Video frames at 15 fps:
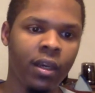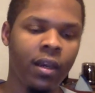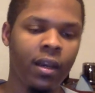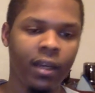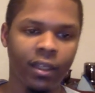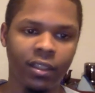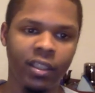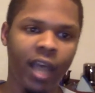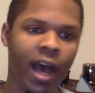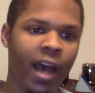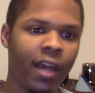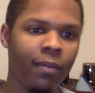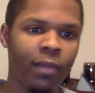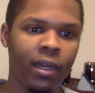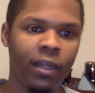his
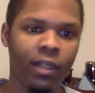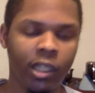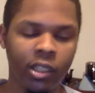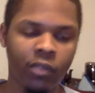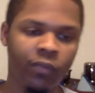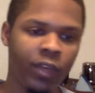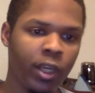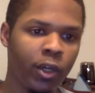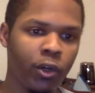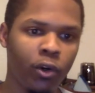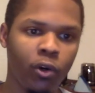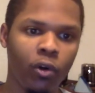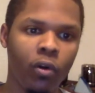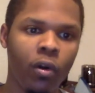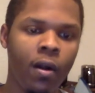timing, his
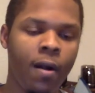feel,